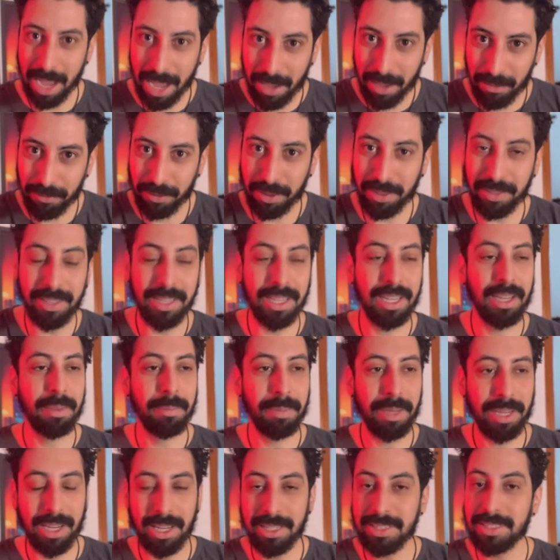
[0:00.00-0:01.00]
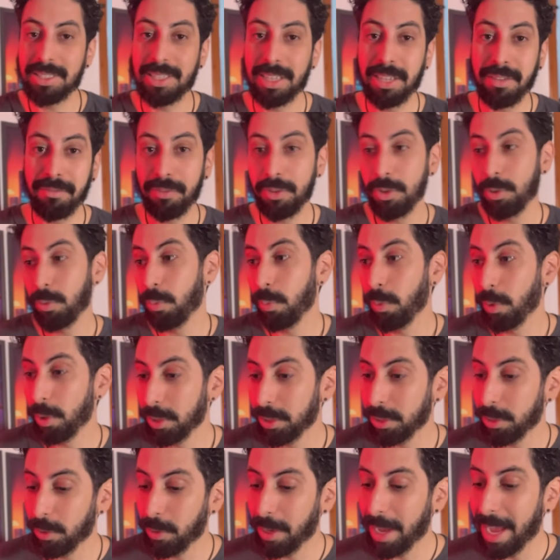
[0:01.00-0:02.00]
everything, because if you
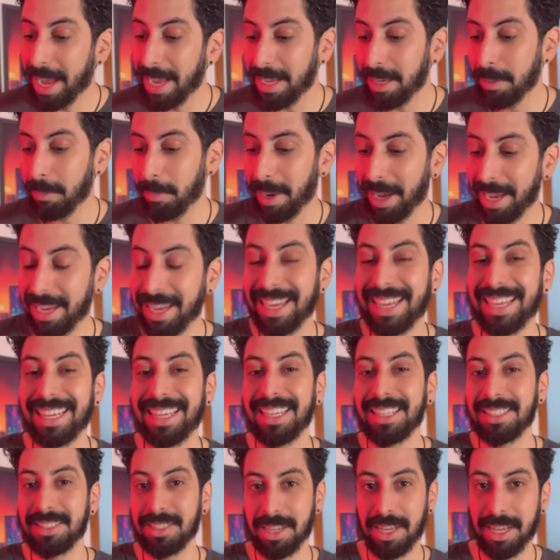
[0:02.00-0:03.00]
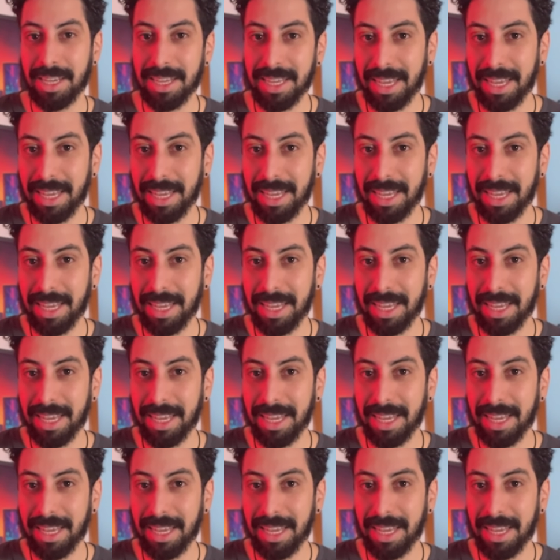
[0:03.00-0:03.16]
were to edit by hand,